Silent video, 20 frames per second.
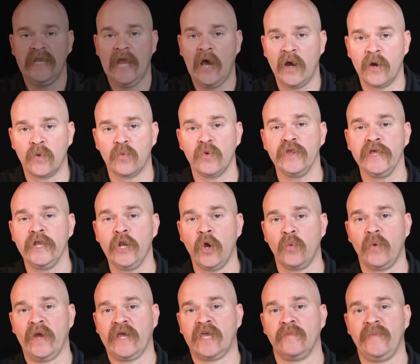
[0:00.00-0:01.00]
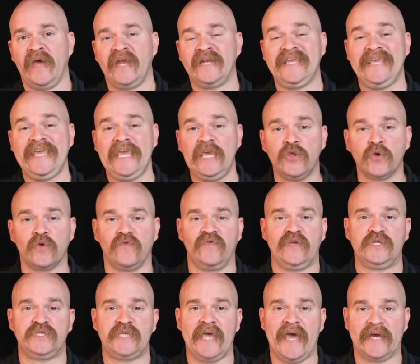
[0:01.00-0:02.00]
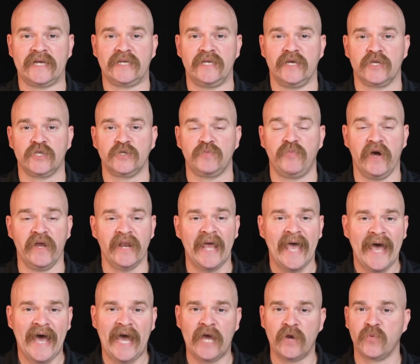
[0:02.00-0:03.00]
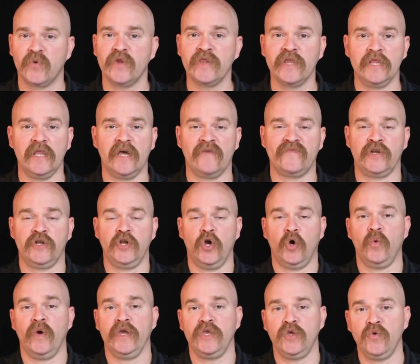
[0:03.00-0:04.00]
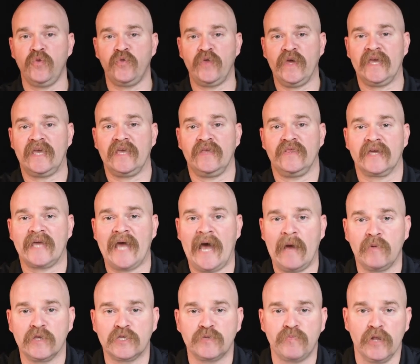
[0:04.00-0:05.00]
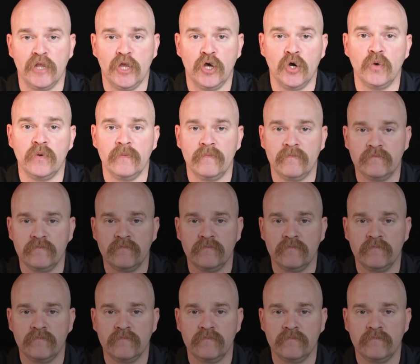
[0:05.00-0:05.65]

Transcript: Now, I really don't recommend either of these tactics, but I'd really love to know what you think in the comments below.